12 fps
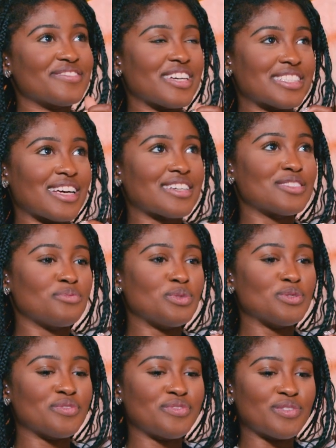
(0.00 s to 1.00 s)
That's actually
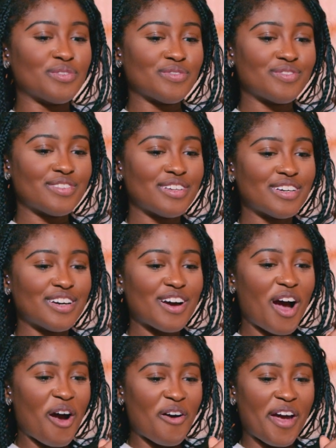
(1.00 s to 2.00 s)
beautiful.
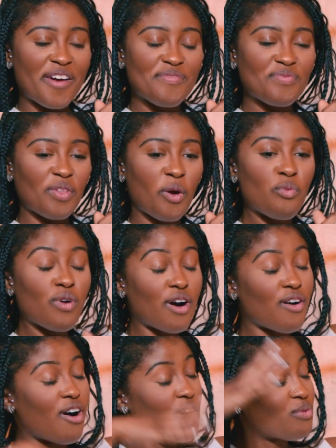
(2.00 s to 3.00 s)
All right.
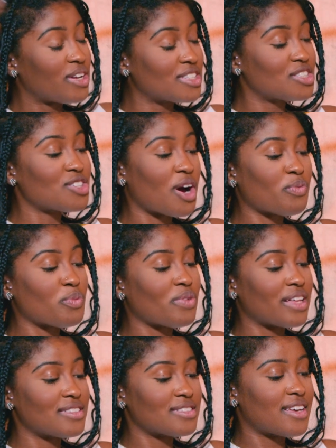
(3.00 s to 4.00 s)
Well, on We Did Talk, we
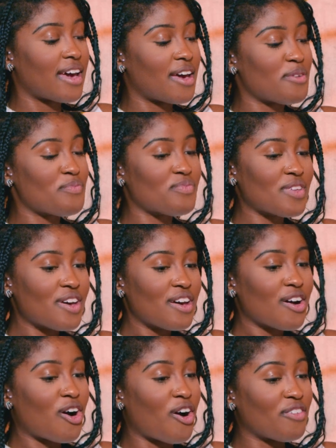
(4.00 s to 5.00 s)
play this game
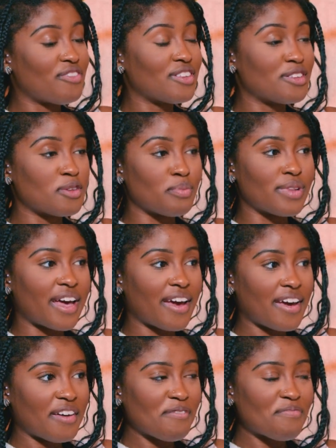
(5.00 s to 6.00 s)
called Fill in the
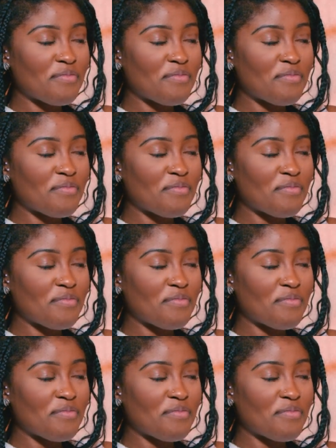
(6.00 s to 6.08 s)
Blank.